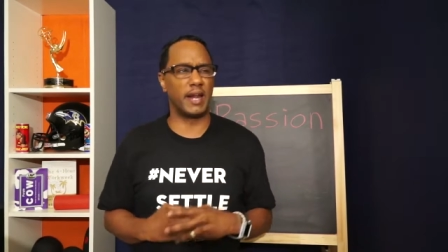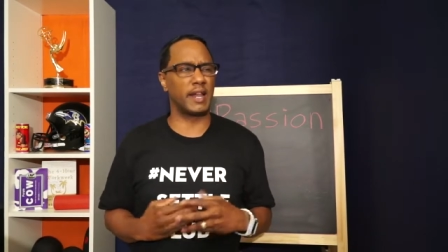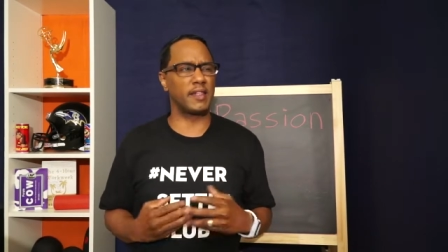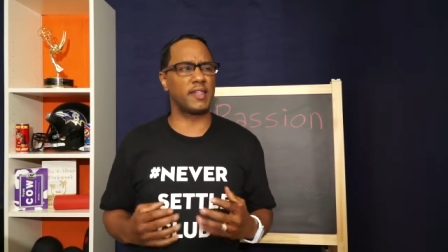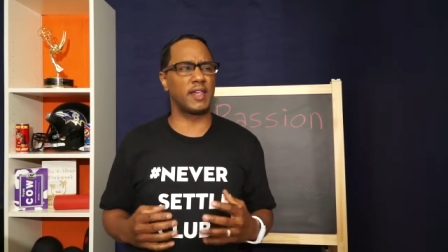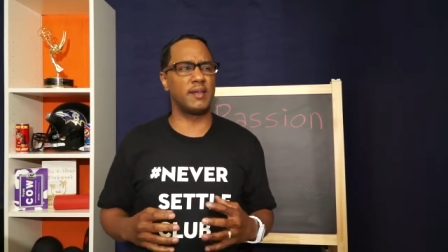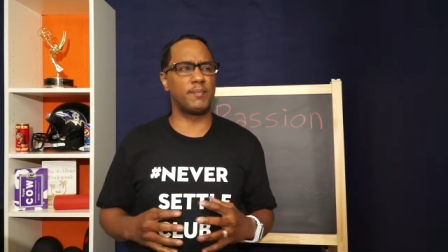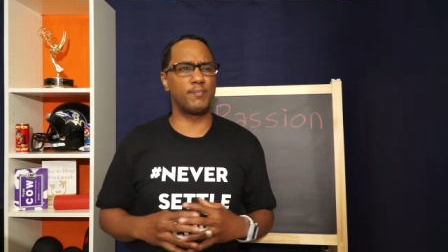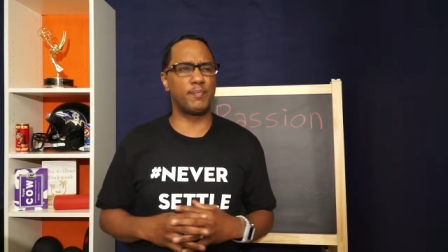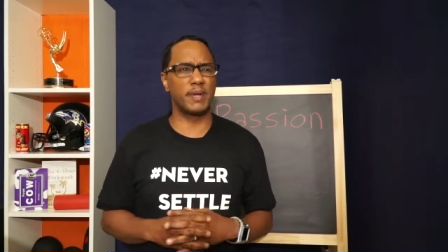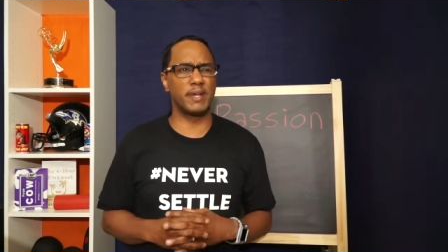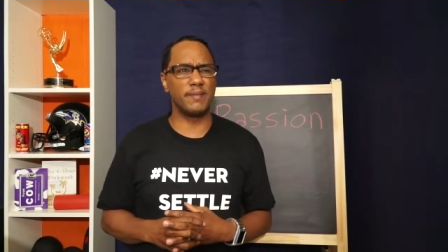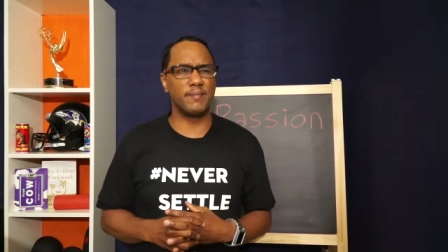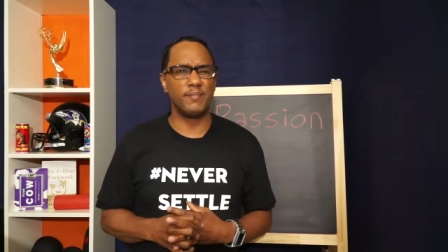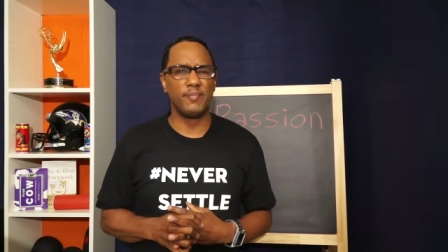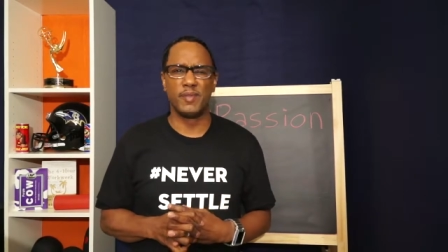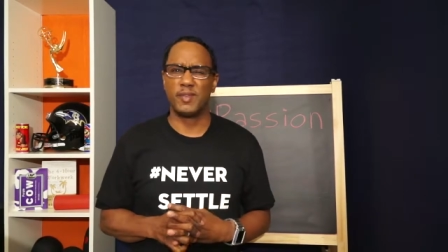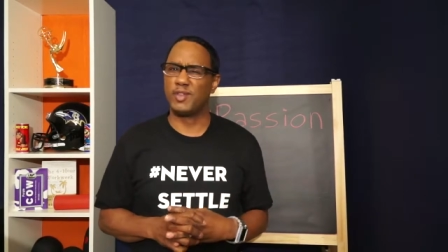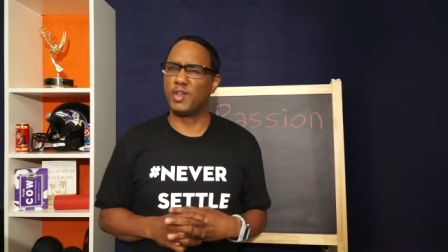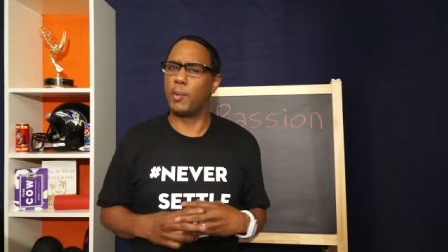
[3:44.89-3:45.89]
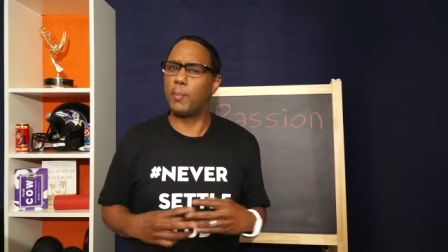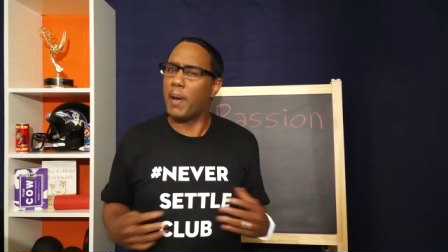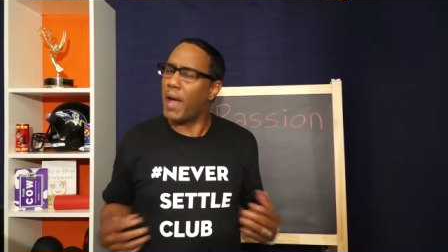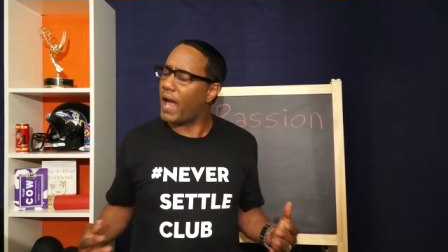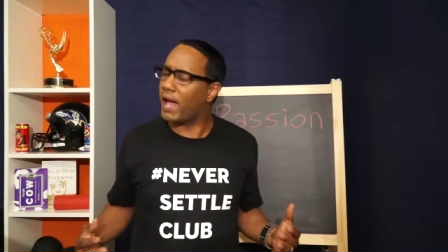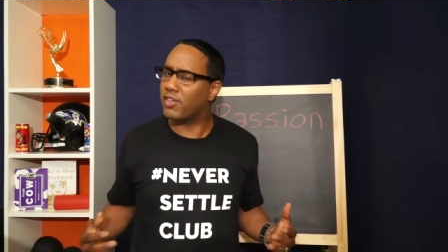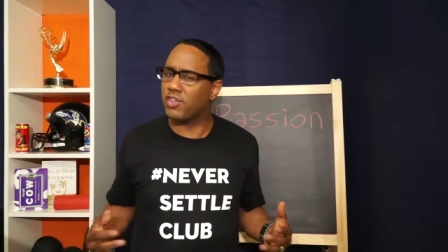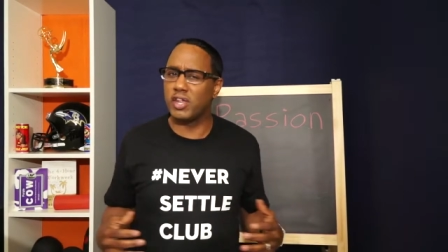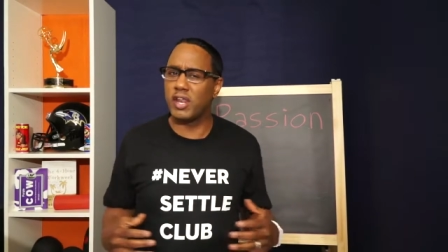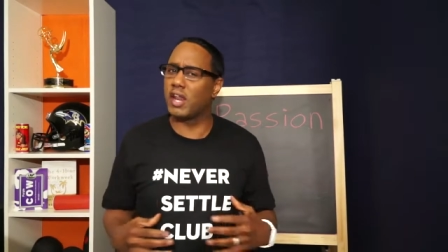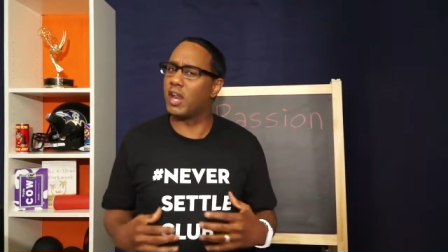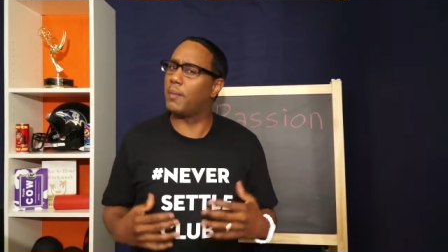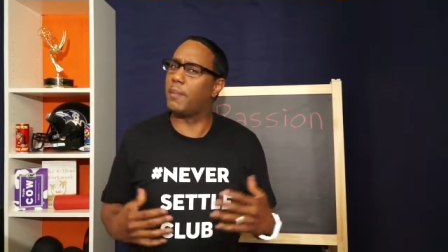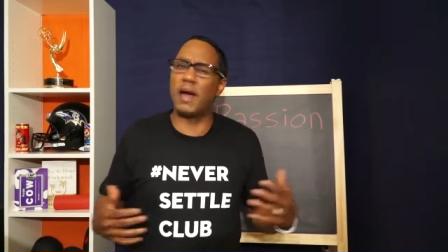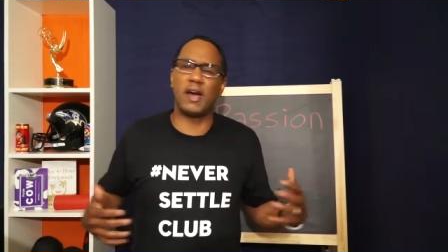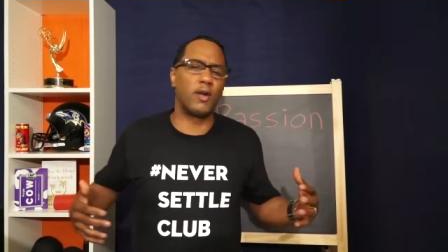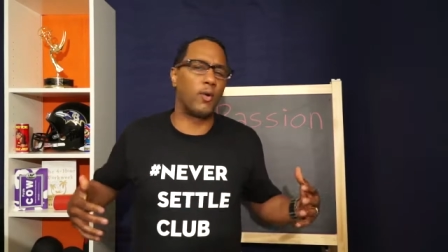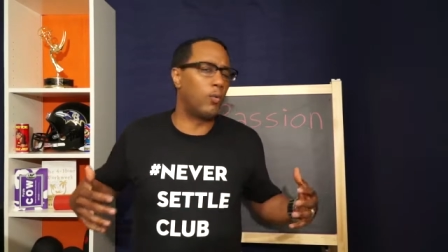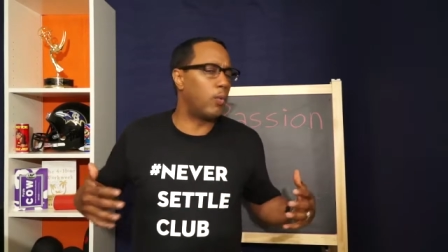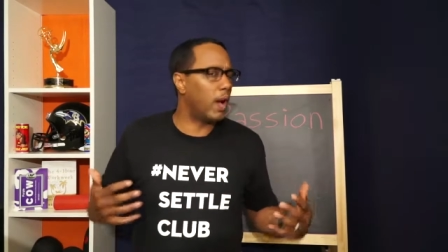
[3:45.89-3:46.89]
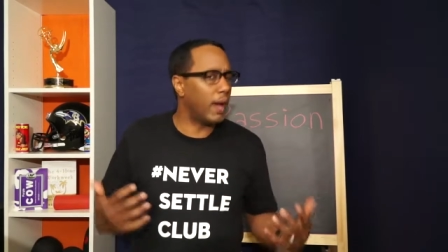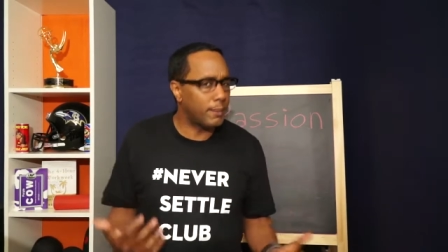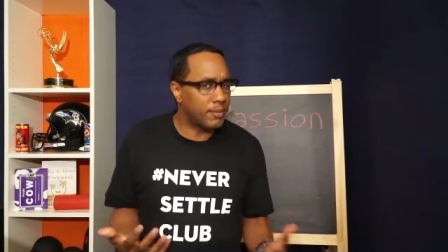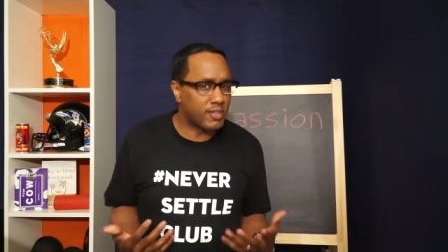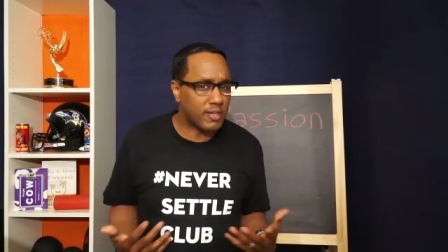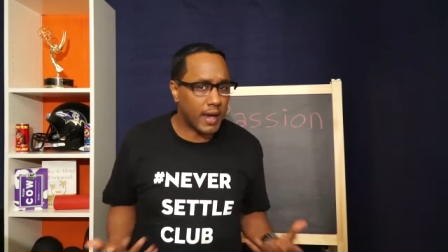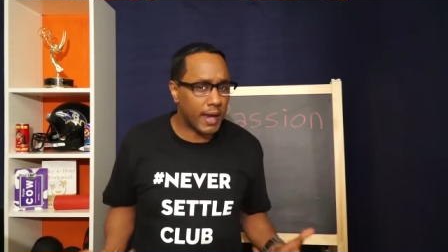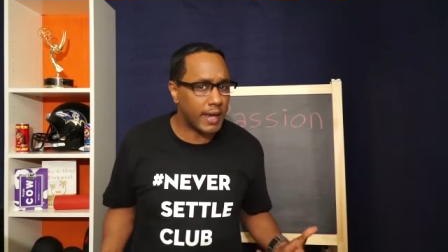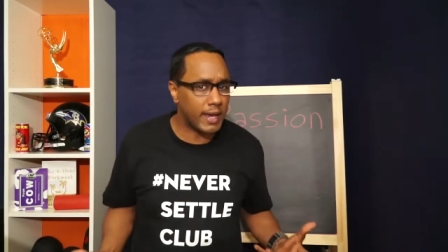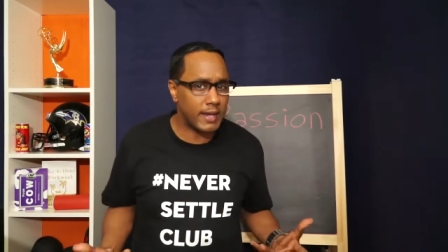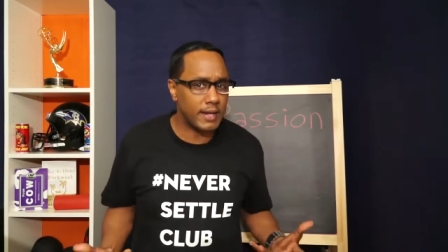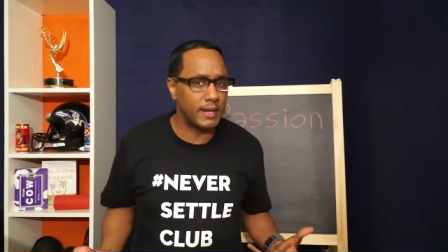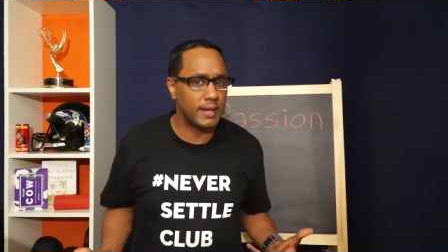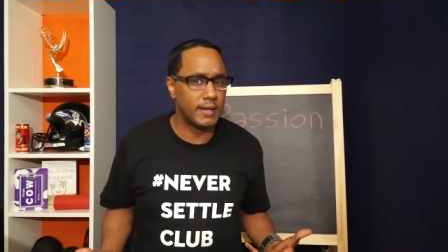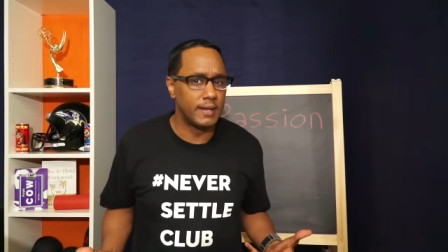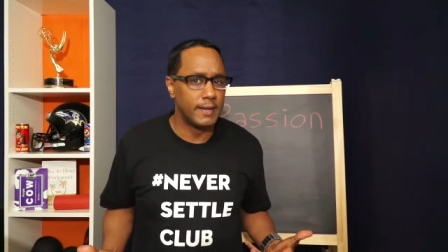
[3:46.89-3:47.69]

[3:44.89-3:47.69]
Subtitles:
I said, but you're passionate about a website?